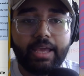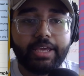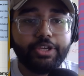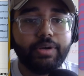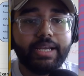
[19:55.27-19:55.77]

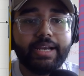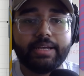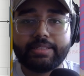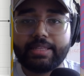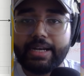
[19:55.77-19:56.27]
you need
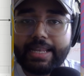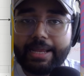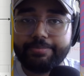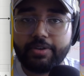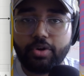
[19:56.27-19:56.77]
three
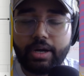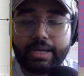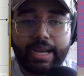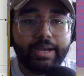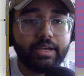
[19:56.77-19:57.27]
types of
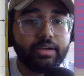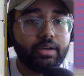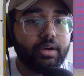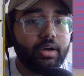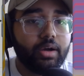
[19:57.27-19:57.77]
content
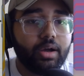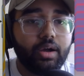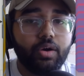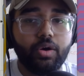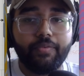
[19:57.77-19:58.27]

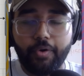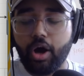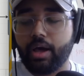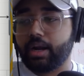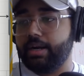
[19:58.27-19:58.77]

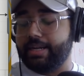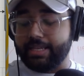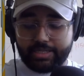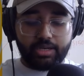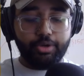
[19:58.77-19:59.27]
for
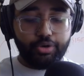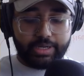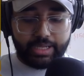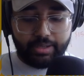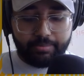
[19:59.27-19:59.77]
distributing,